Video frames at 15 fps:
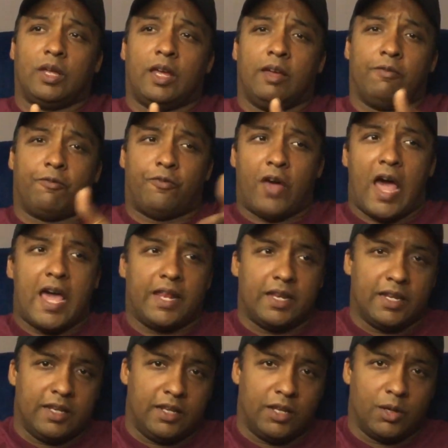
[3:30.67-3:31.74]
and
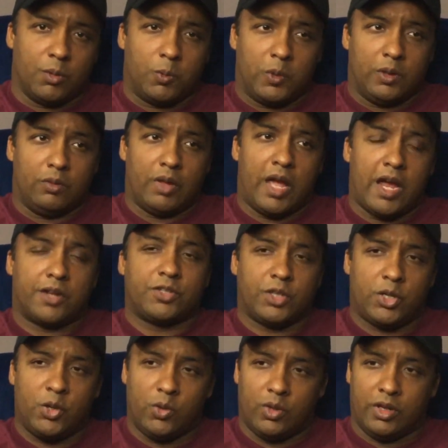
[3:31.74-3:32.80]
finding them and
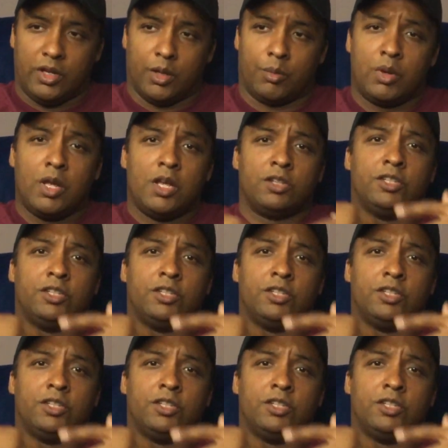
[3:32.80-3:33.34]
executing them.